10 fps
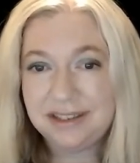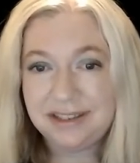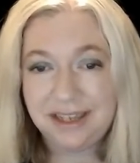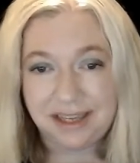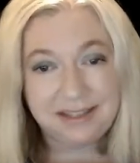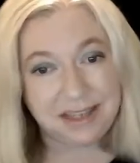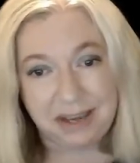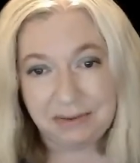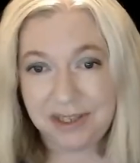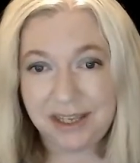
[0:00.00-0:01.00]
because I
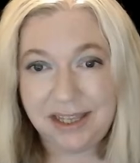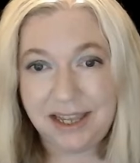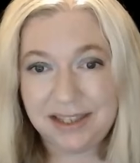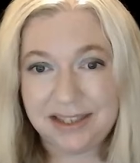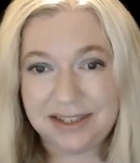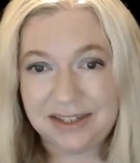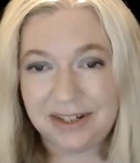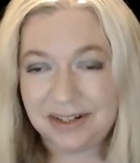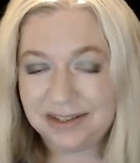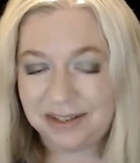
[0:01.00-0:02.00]
really like this shirt,